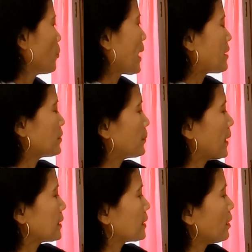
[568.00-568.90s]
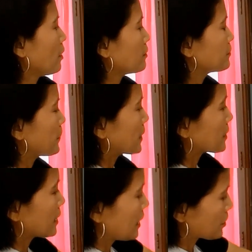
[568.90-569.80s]
We have a bit of
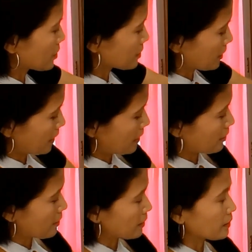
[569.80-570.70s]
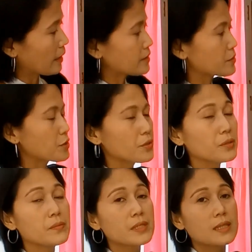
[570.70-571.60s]
Petri dishes in here and test
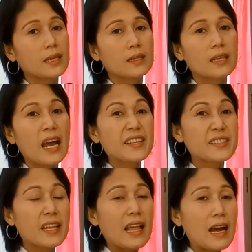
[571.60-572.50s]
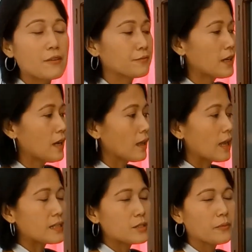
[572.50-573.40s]
tubes, and I still have
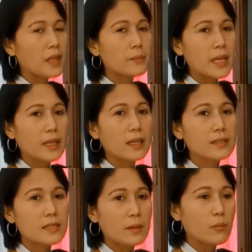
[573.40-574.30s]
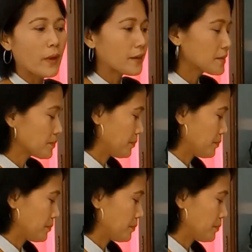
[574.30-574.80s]
lots of them hidden somewhere.